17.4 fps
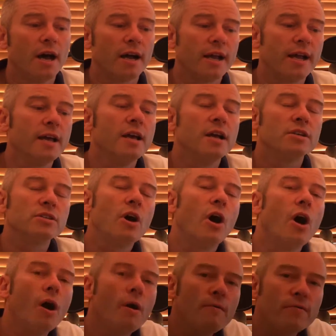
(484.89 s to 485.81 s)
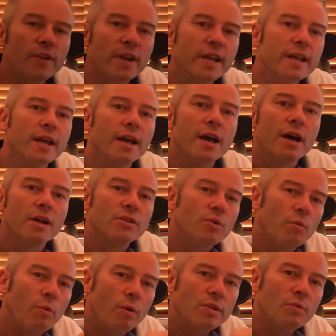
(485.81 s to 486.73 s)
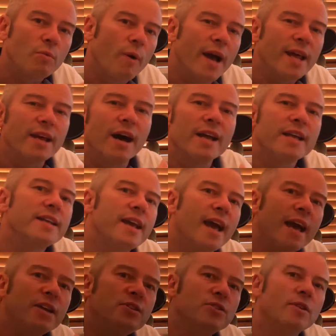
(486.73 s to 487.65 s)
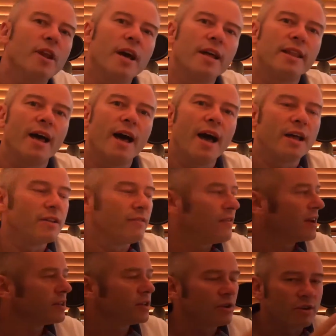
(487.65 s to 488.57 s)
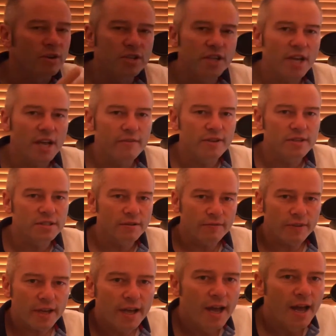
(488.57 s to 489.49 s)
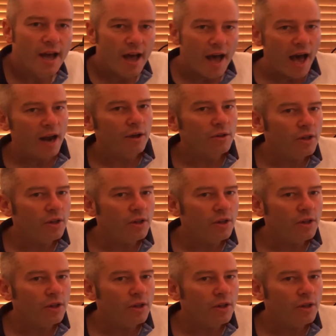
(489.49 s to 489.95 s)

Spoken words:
Okay, so hopefully the way that I engage you like that, and the fact that you're achieving something, and